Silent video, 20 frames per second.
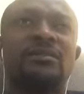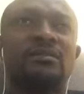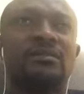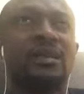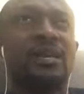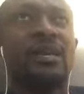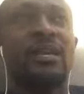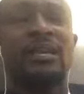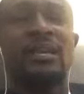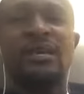
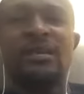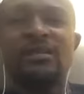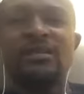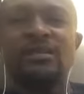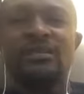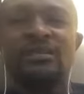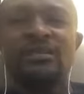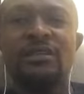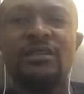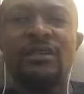earlier
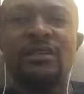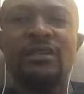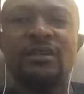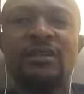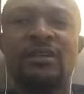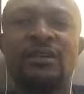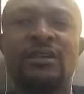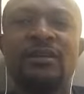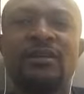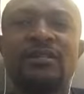this year
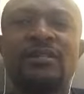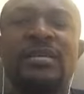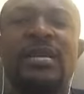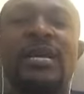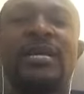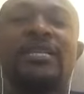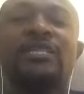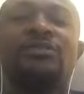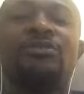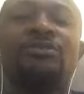
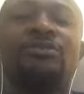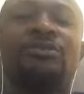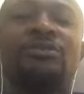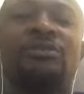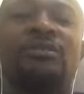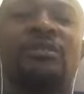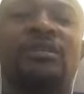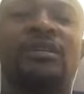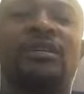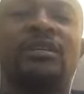
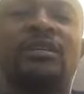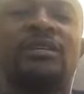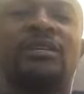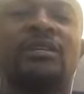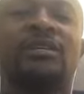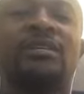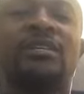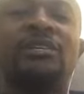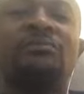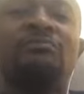titled
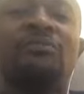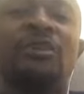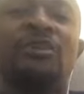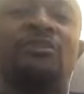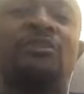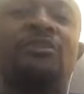The Mirror